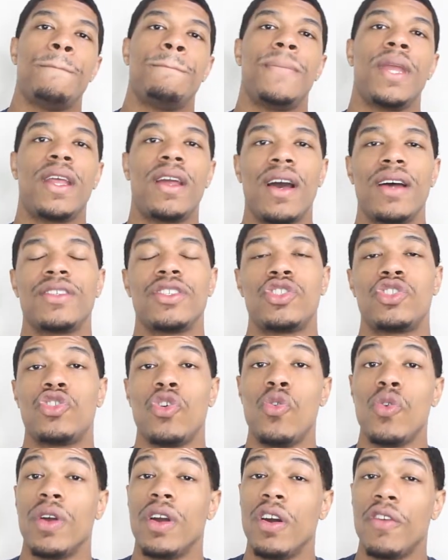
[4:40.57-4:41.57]
because it's
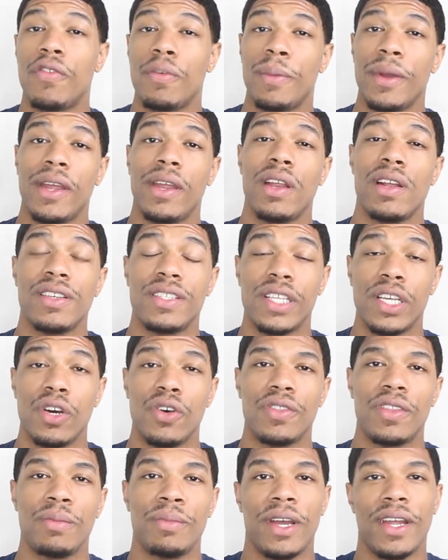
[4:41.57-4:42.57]
so good for my hair, it's
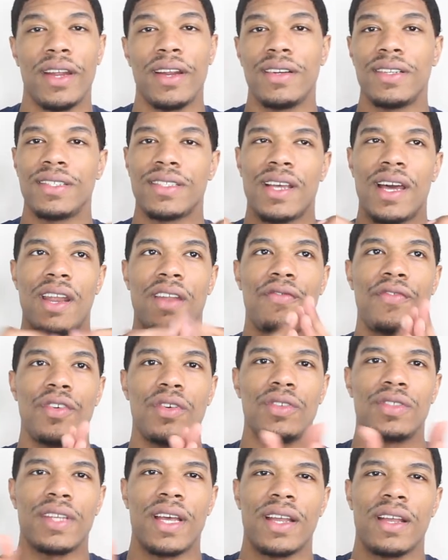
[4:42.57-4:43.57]
healthy, my hair just kind of
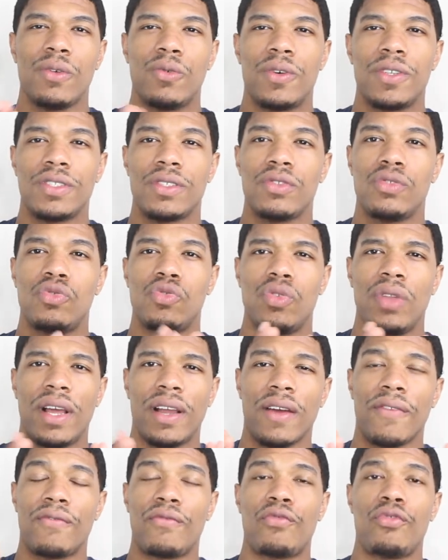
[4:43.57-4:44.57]
feels like it wants to do
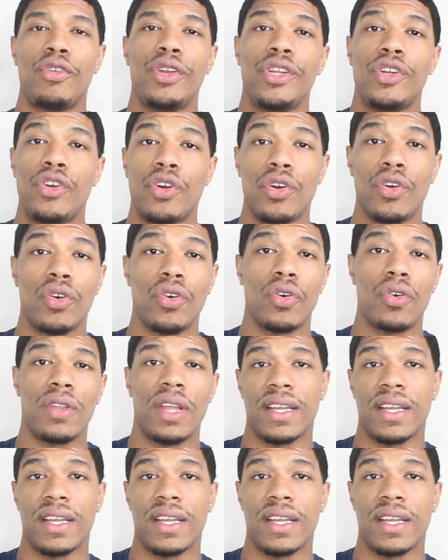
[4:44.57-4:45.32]
like a free curl,